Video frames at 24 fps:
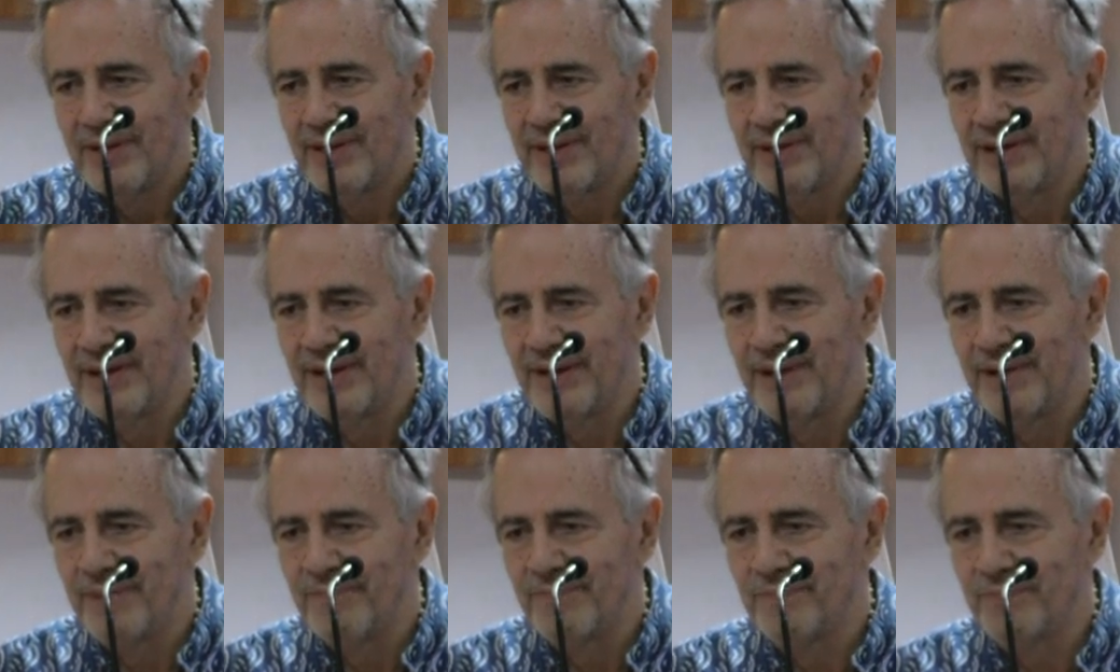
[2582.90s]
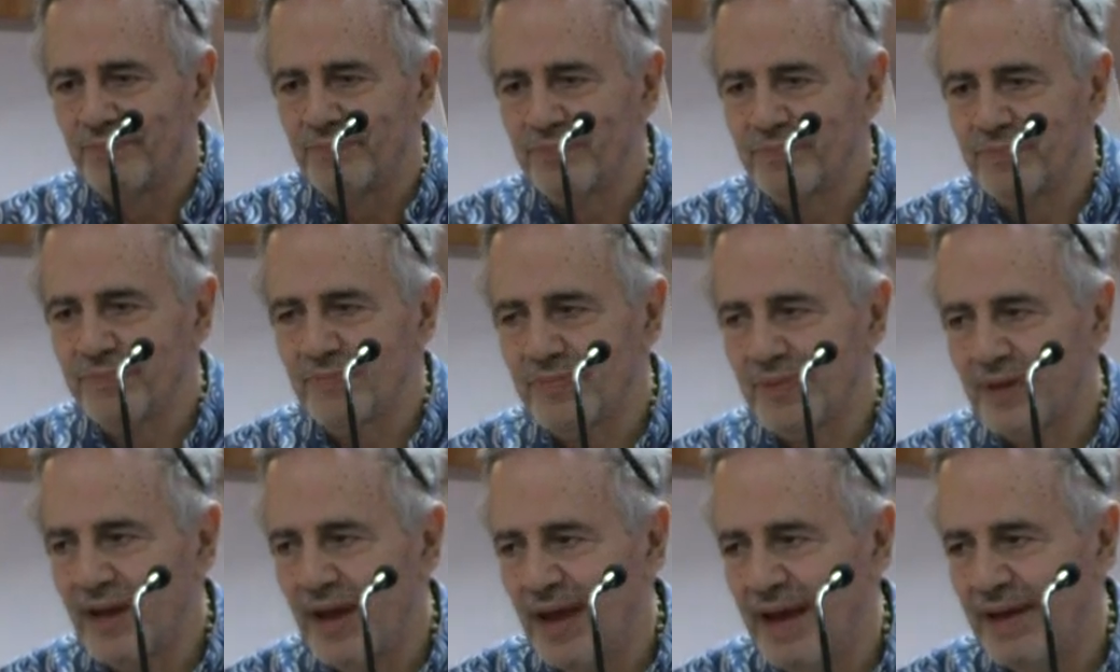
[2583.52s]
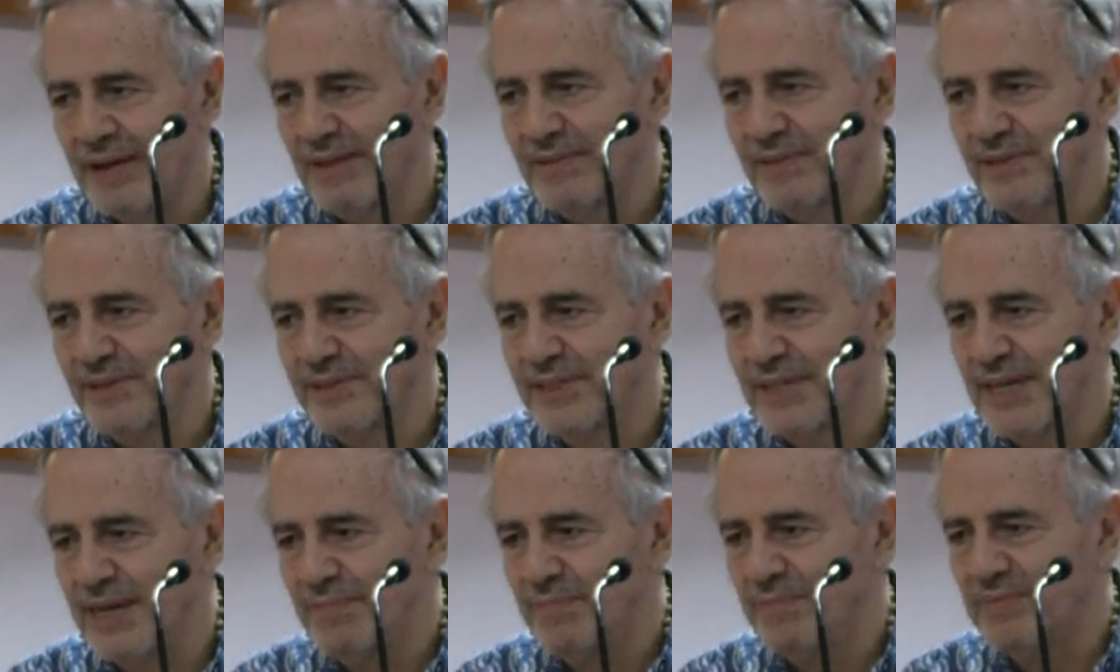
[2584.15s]
Um, and at the
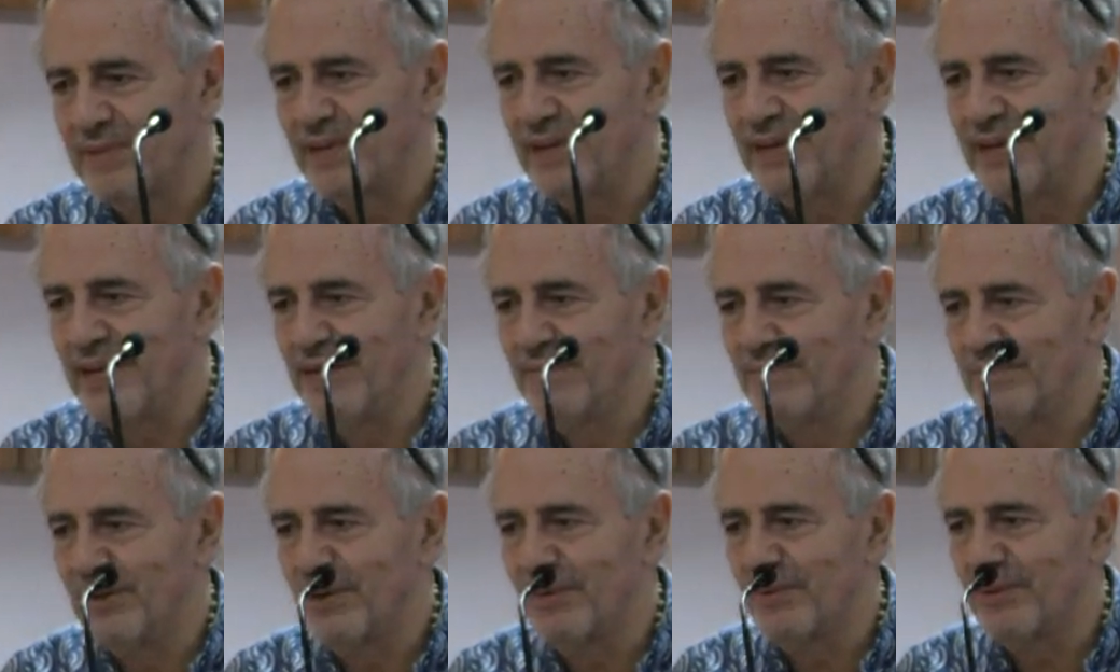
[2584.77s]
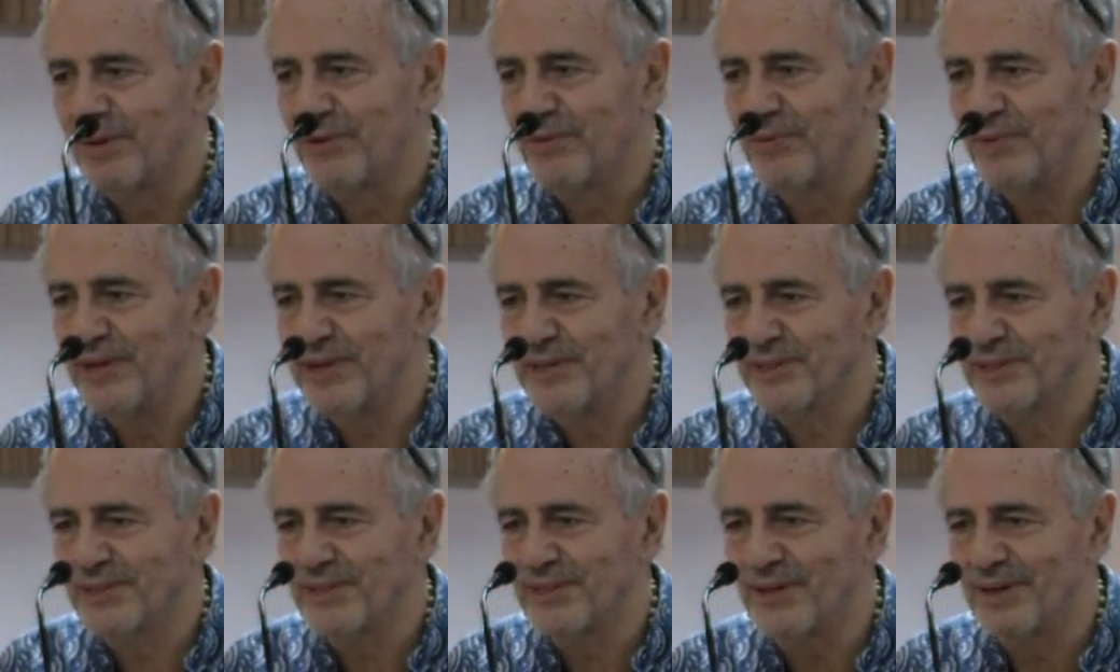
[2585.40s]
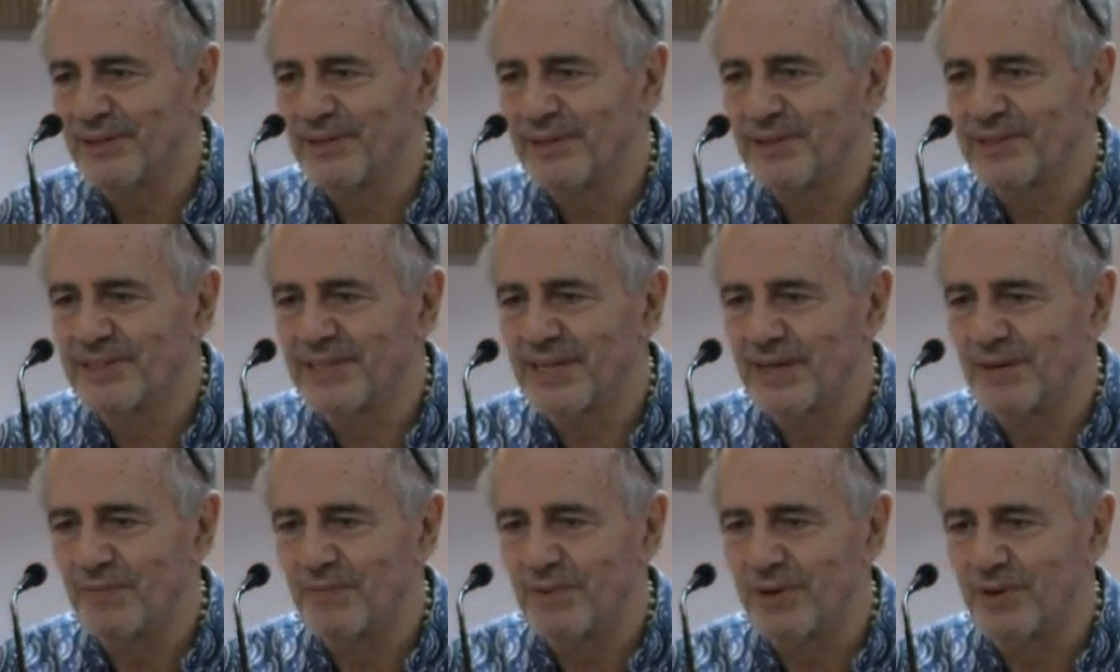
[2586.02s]
same time, you know, Greeks started
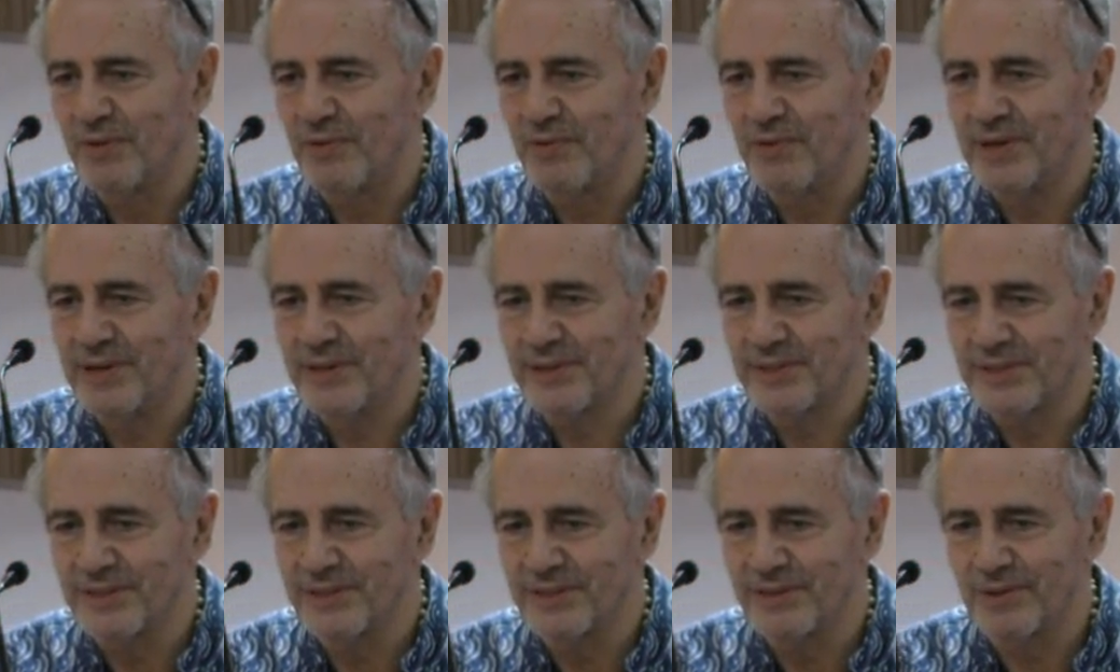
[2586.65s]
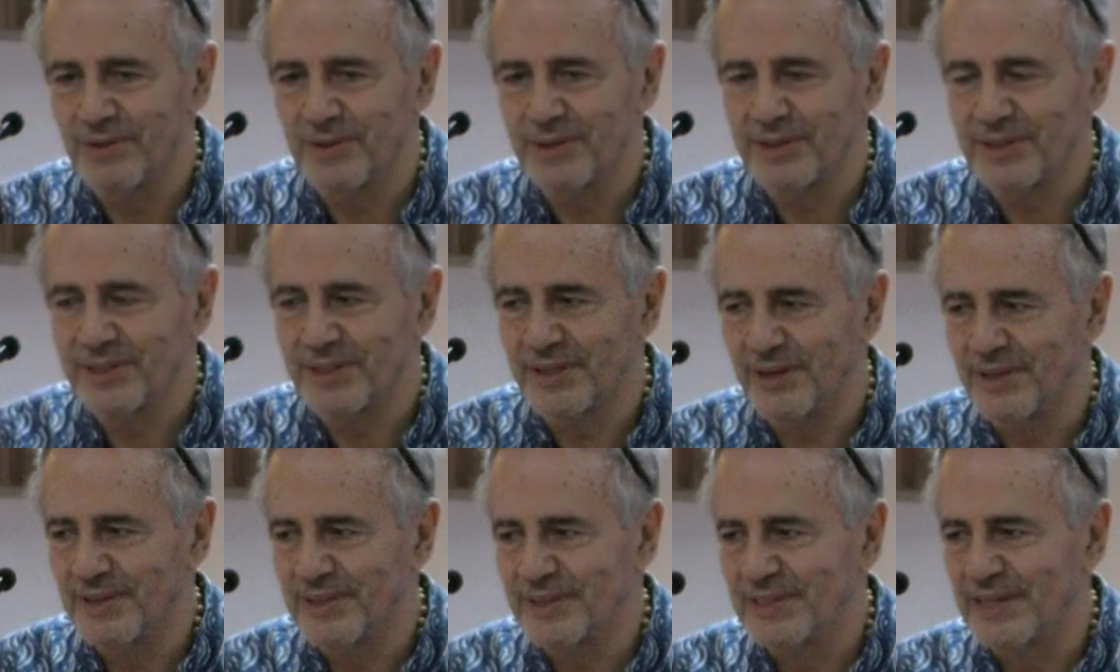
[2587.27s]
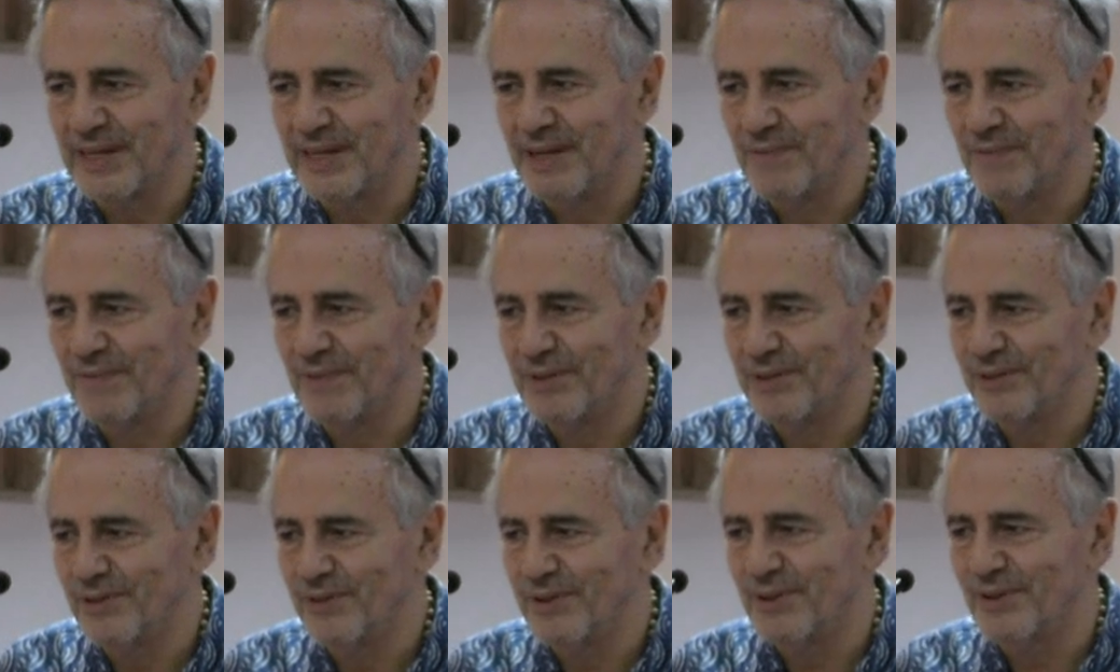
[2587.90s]
saying we're Greeks, and Turks started saying
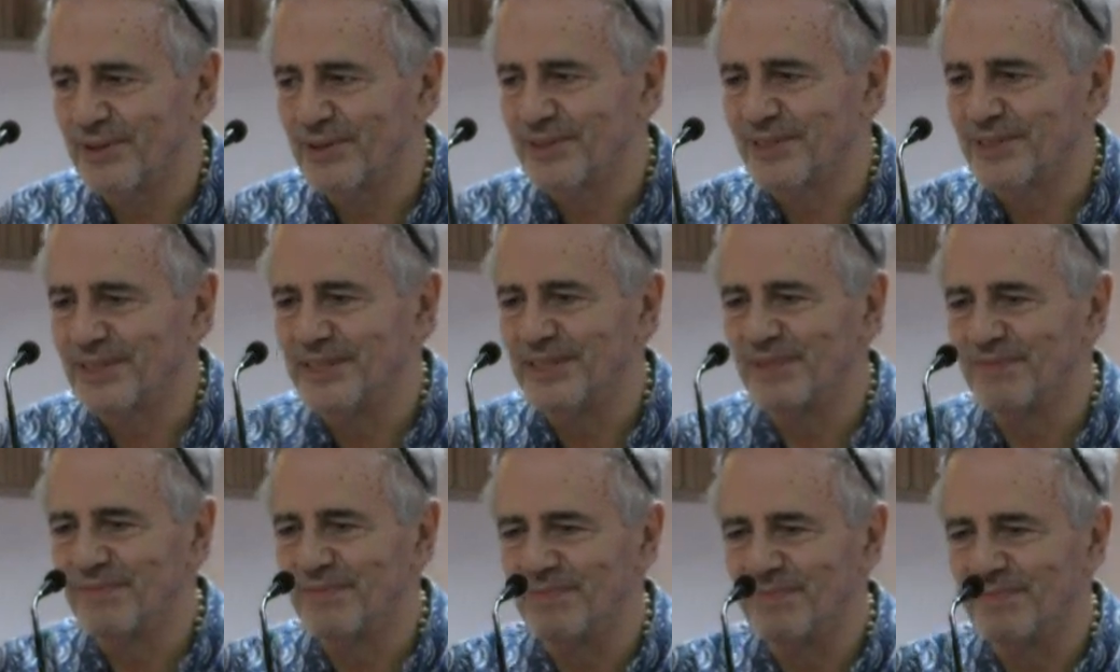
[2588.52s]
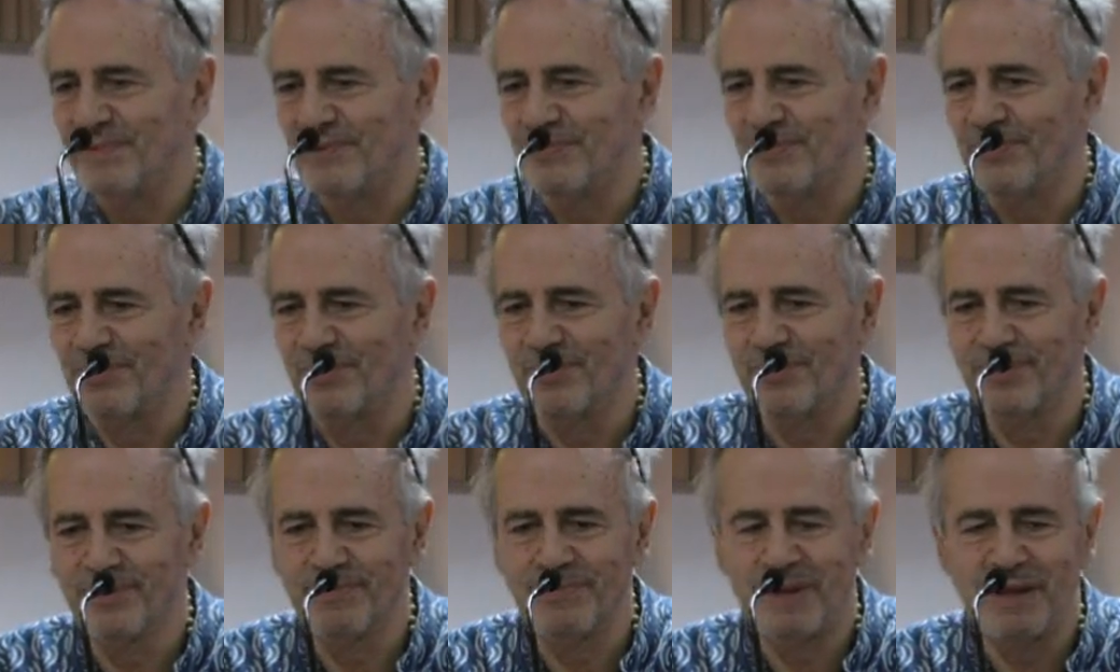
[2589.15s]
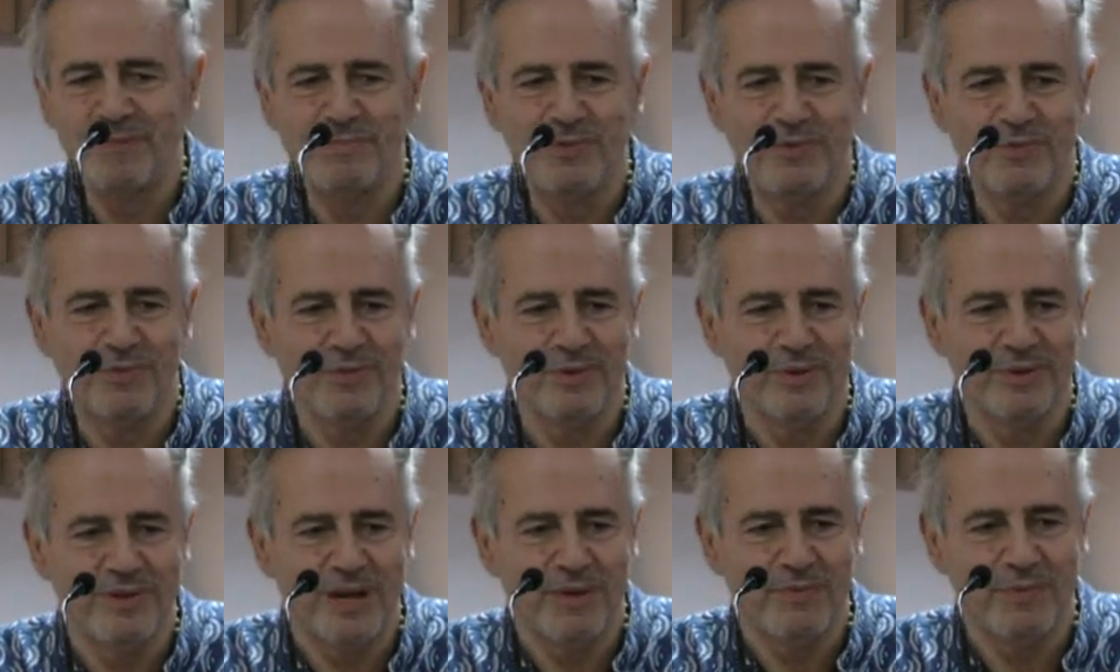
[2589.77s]
we're Turks, even before, and
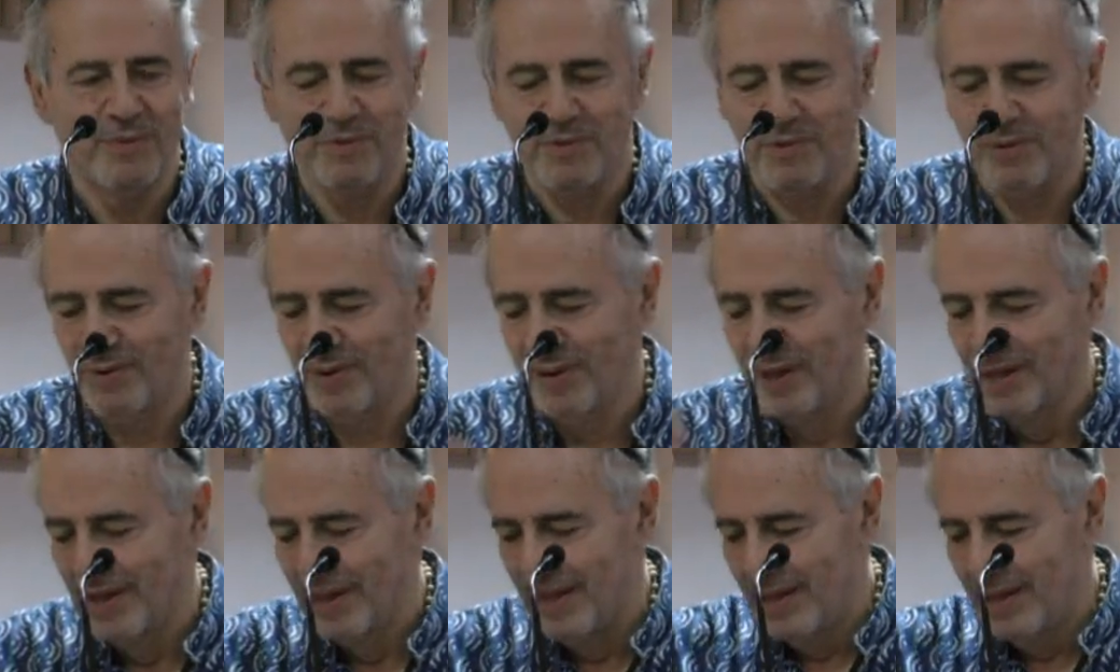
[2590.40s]
before that we were all